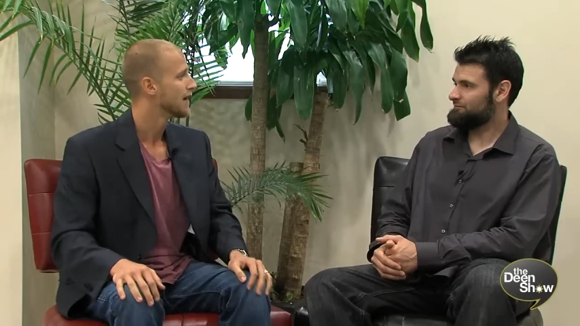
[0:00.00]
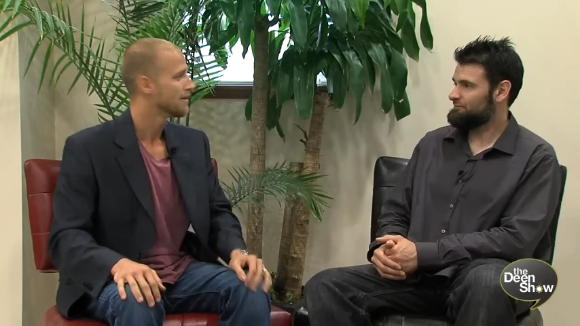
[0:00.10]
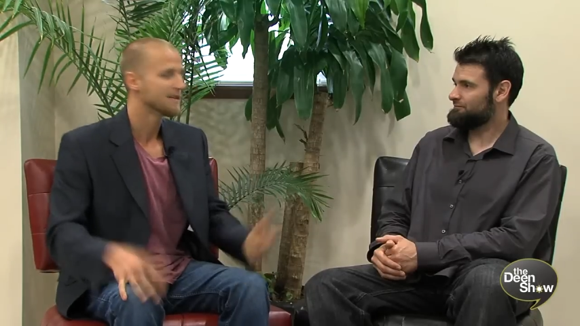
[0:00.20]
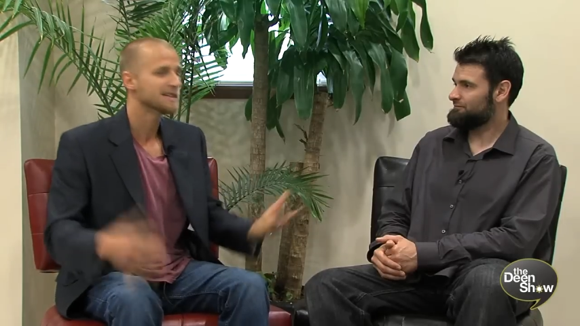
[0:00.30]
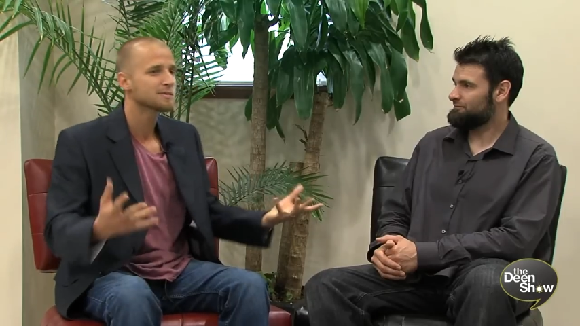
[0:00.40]

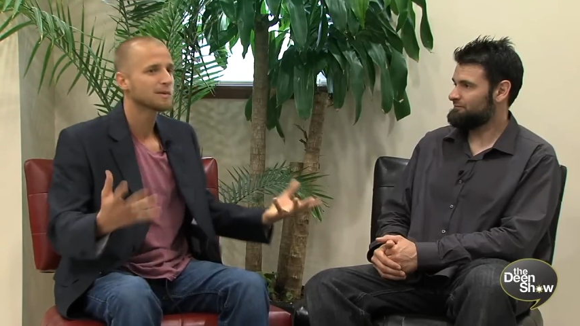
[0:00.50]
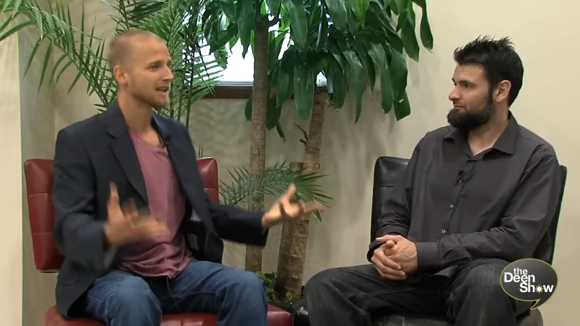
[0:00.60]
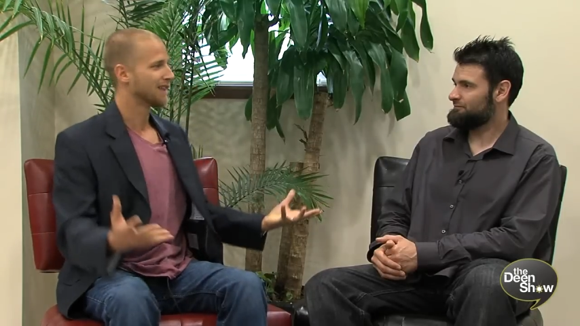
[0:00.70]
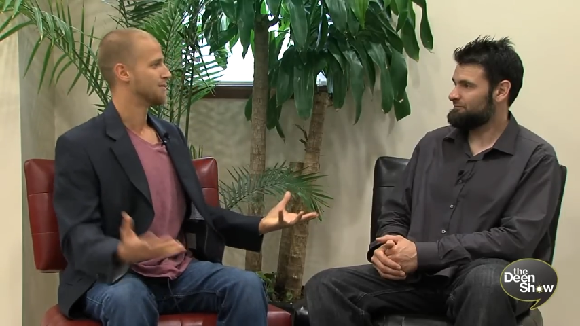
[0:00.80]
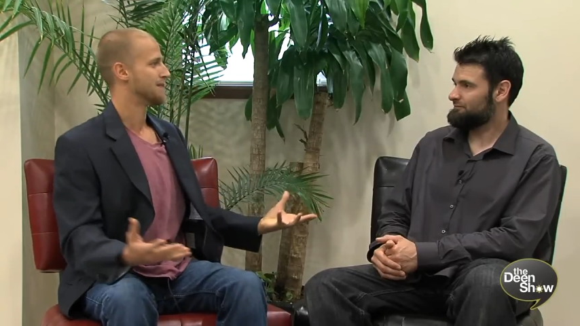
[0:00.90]
Speaker 1: This is what I
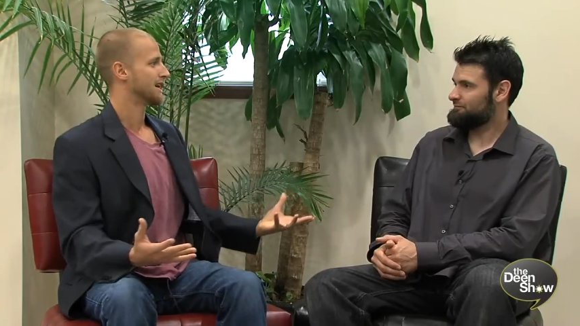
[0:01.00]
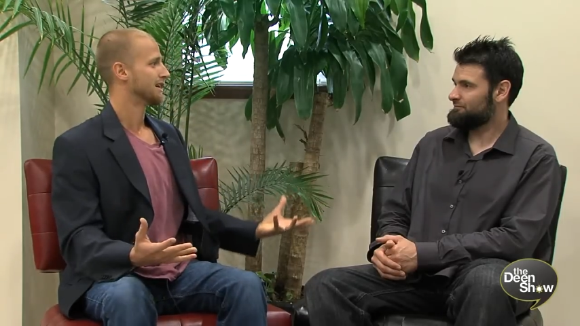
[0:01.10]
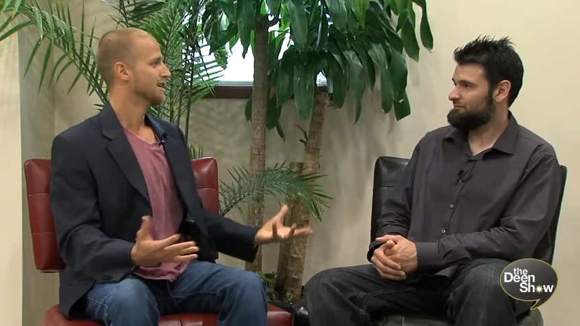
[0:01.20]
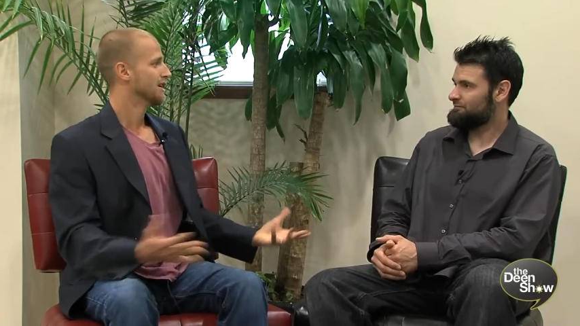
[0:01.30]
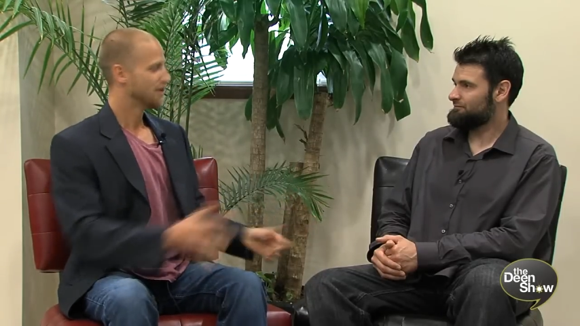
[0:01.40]
love about it.
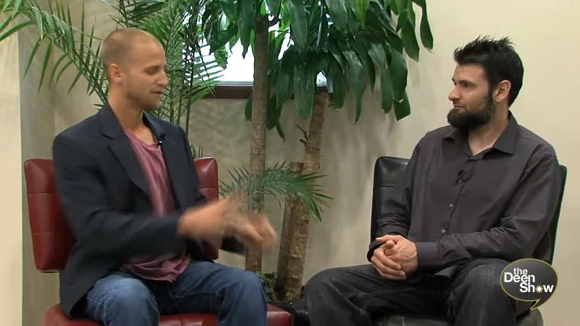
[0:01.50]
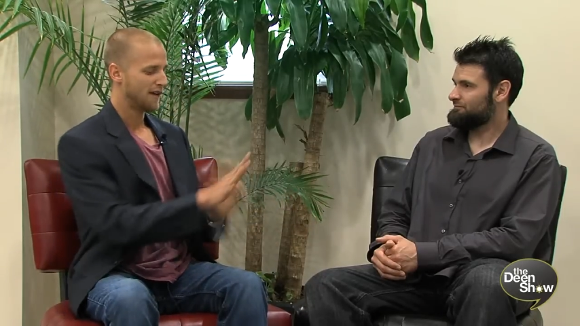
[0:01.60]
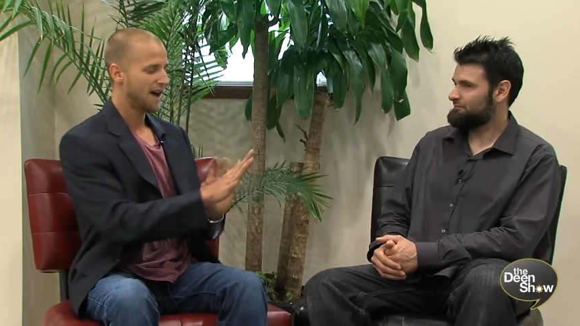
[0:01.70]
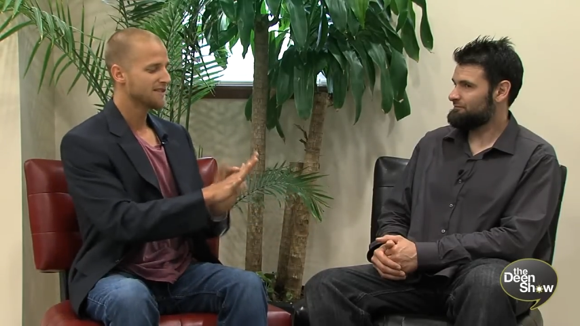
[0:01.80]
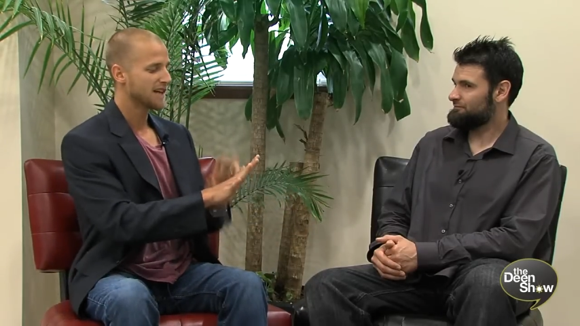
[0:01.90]

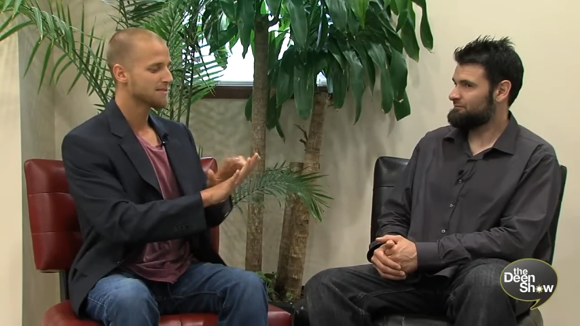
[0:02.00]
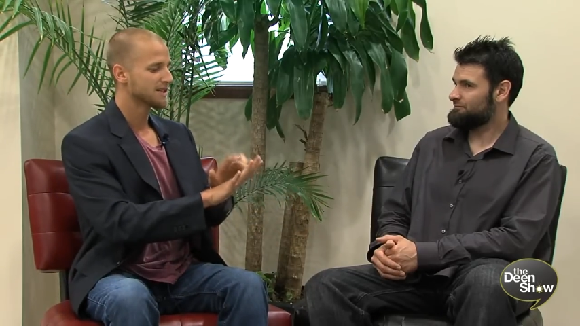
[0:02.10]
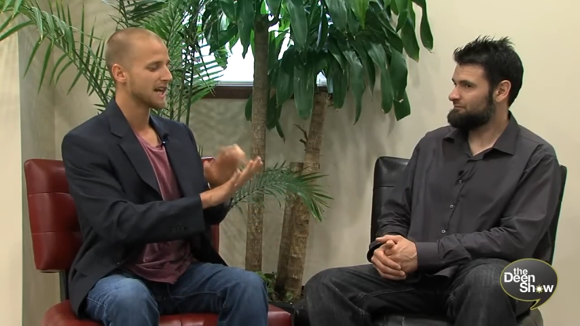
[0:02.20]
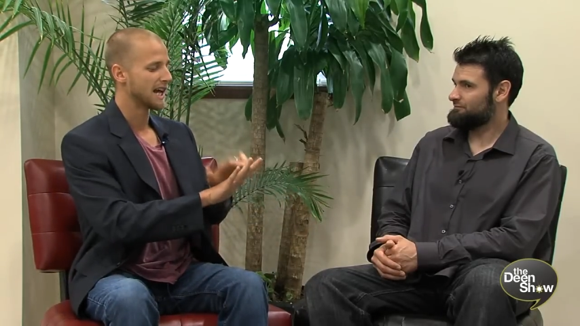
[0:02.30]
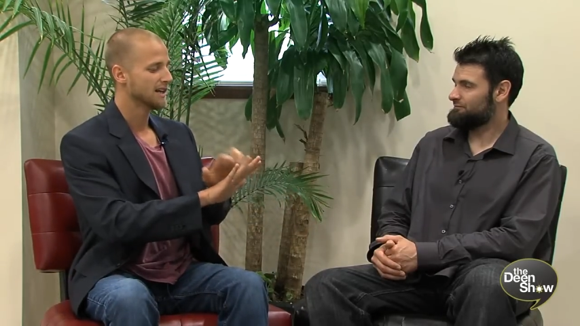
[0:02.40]
Five times a
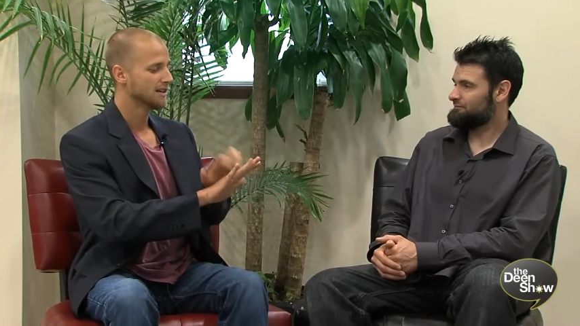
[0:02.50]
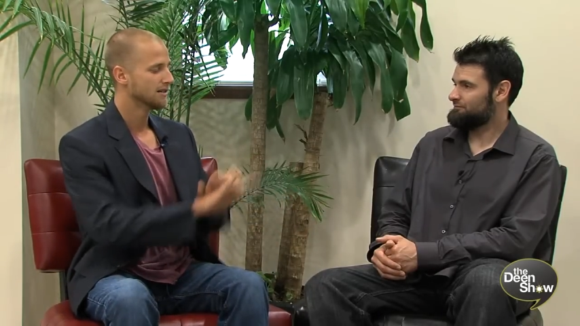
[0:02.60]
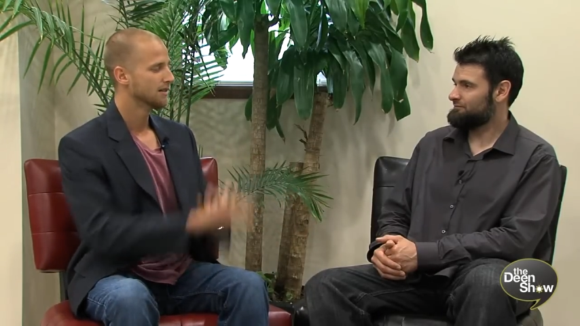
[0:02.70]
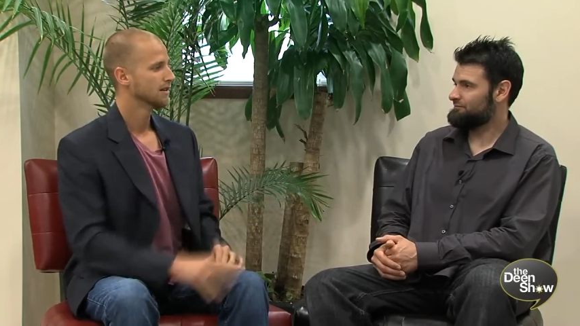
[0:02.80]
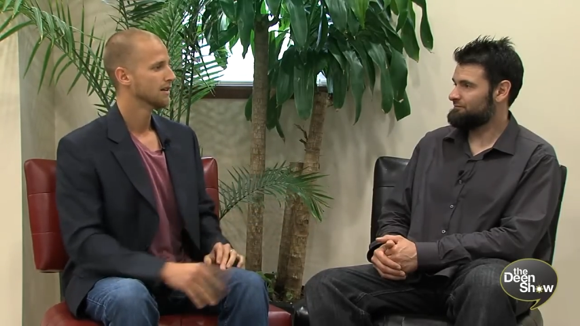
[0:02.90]
day,
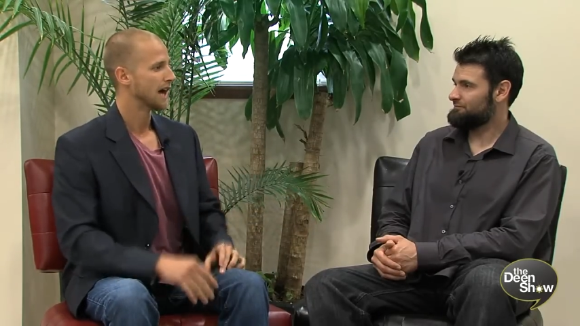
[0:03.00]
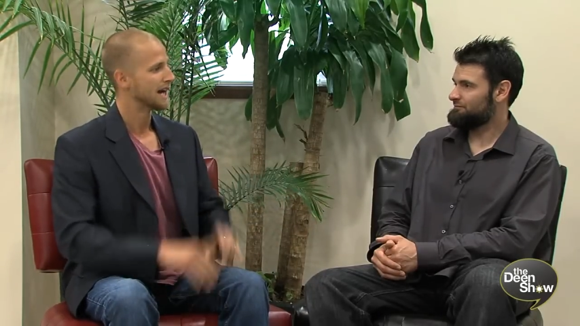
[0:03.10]
I